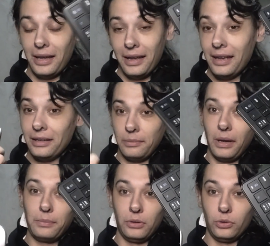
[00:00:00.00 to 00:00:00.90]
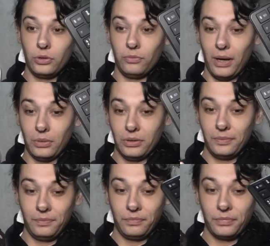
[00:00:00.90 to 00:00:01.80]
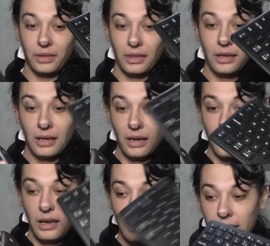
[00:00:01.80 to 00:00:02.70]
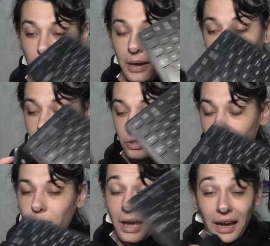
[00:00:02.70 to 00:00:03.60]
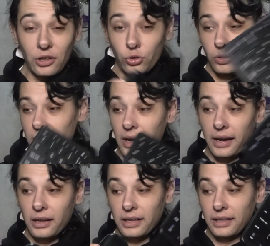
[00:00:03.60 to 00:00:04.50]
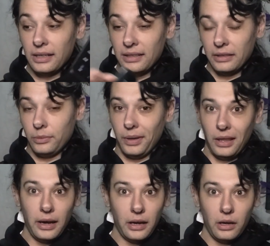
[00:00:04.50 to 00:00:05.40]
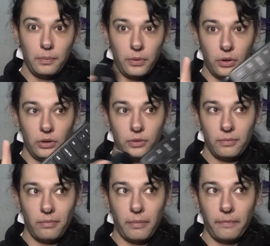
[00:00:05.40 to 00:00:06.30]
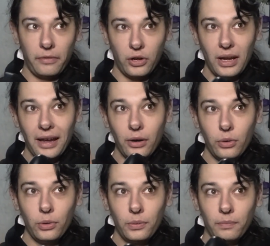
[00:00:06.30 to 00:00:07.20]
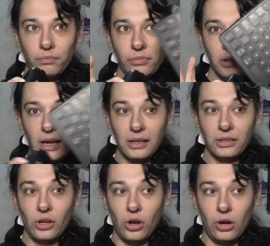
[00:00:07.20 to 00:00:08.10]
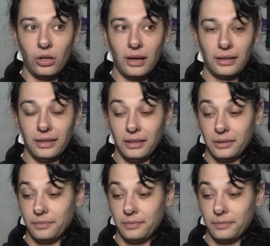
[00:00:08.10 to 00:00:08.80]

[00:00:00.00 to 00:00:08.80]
and my Bluetooth mouse. There may be some extras I add in a little bit later, but for now, that's all I need.